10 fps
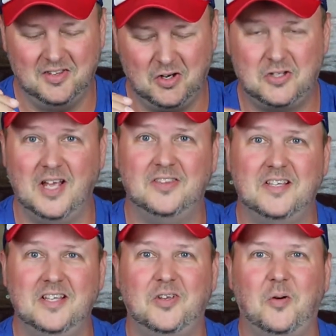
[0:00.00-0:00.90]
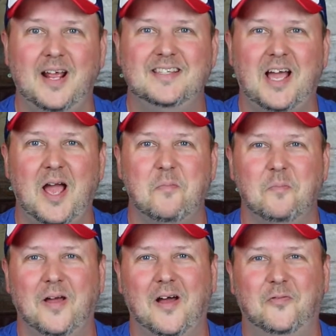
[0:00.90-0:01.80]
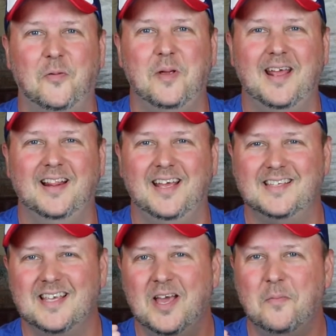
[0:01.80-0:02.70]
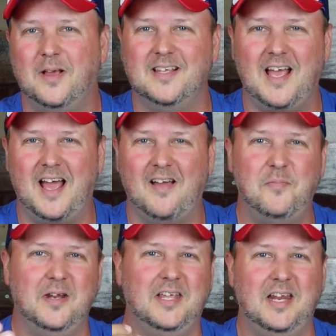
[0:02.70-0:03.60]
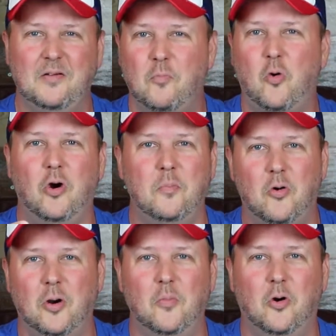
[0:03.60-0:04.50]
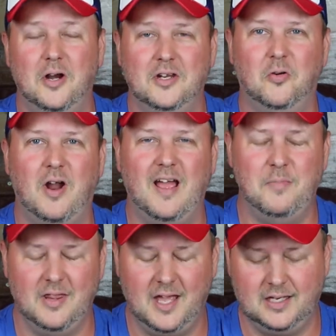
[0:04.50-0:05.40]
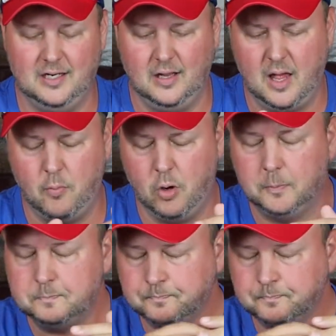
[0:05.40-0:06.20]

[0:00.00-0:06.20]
you sent this at the right time, for me at least, because I've been getting more and more and more into rye. I've been liking it a lot more.